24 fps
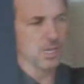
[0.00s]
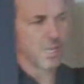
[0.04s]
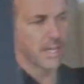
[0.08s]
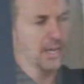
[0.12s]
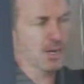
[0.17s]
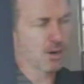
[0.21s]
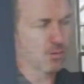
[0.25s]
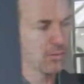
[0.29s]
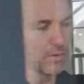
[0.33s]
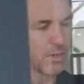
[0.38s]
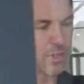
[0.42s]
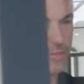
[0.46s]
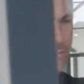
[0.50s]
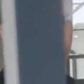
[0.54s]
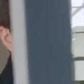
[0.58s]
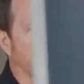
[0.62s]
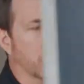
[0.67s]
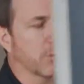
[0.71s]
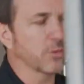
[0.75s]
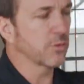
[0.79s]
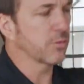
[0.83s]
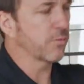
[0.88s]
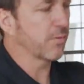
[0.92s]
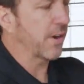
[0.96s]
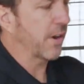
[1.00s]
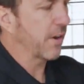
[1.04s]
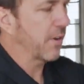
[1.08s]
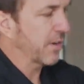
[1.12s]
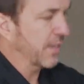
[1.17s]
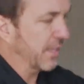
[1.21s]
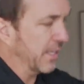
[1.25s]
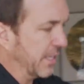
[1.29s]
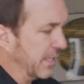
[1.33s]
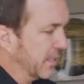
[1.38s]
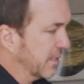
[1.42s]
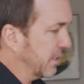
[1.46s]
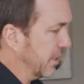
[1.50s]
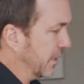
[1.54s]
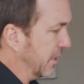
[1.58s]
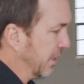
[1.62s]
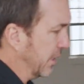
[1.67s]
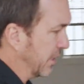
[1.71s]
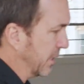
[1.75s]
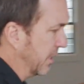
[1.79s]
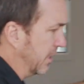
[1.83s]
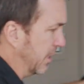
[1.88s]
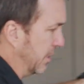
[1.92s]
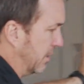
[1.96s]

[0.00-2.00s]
and it really folds very easily.